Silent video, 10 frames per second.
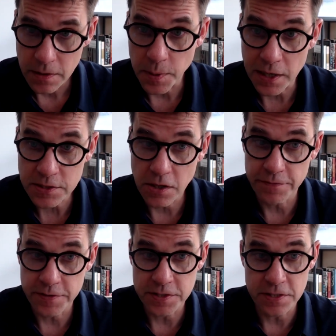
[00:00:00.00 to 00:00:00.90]
box
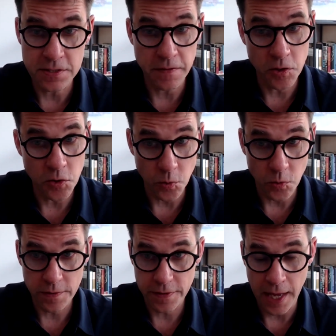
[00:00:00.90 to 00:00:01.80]
office is at the
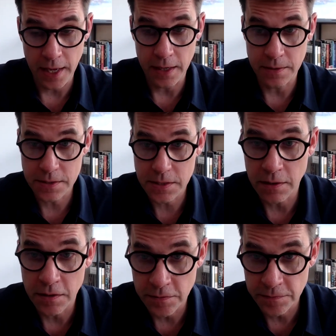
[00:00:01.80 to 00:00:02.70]
north end
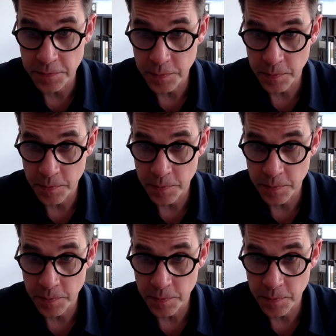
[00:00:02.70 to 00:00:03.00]
of